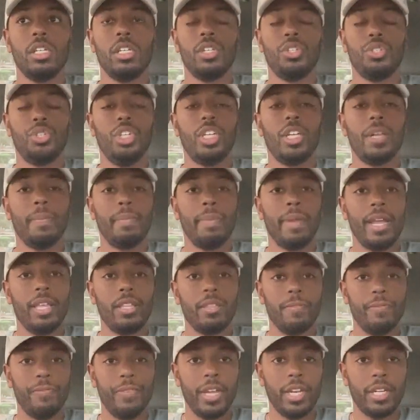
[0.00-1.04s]
she can play
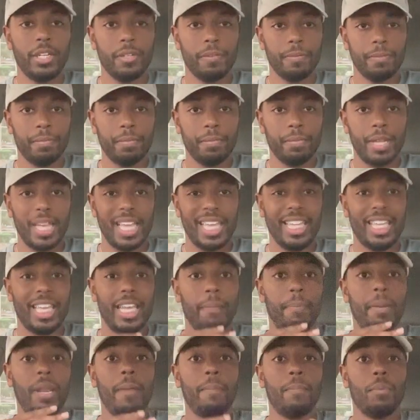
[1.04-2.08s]
the victim and
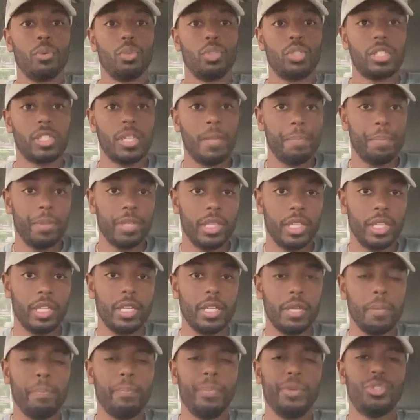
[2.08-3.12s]
get people's sympathy.
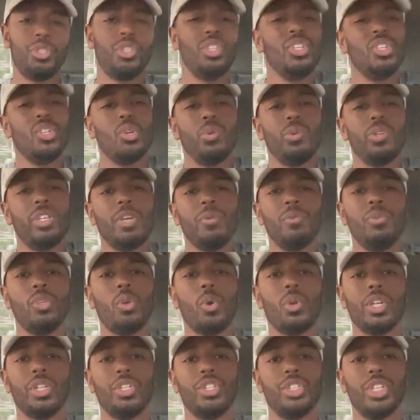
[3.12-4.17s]
But she knew she was
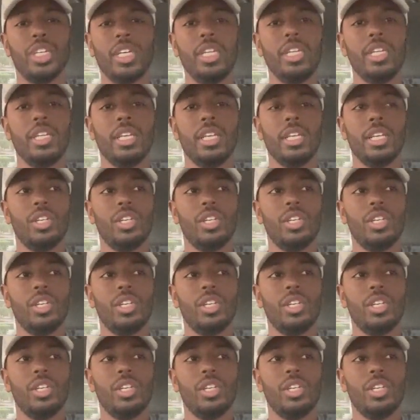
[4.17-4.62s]
going to cheat.